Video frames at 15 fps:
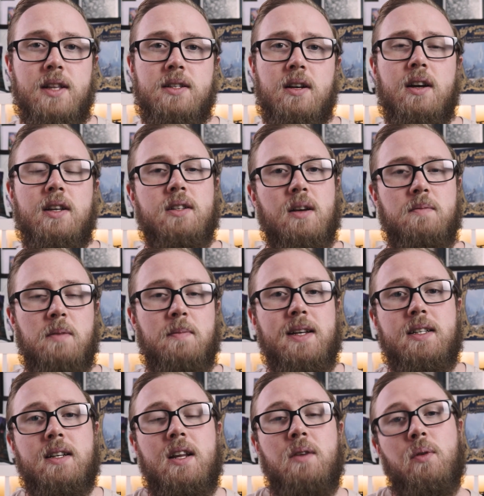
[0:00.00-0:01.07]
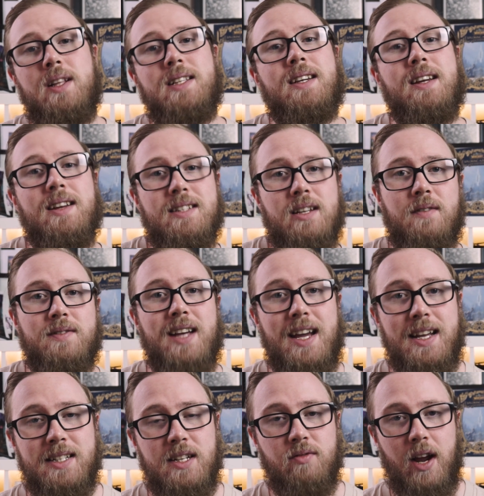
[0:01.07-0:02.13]
entire time you're basically wanting to get yourself to
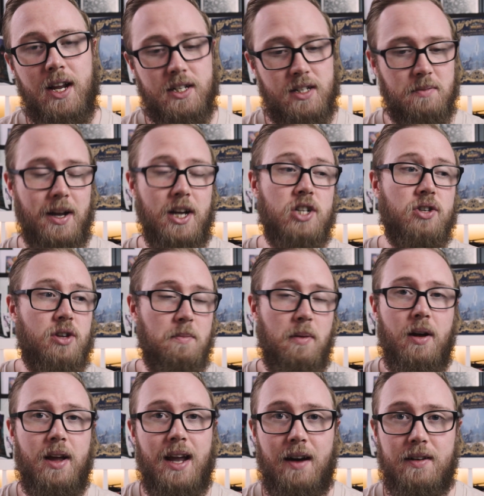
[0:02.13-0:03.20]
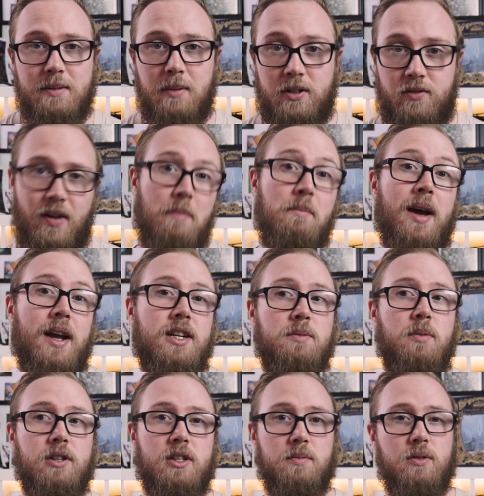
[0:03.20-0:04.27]
80 rage to make sure you're putting out as much rampage as
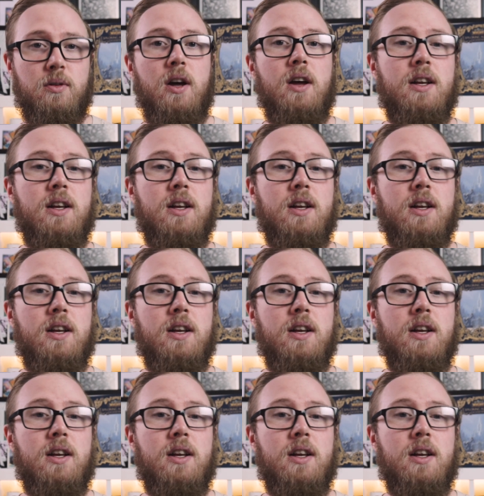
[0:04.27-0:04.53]
possible.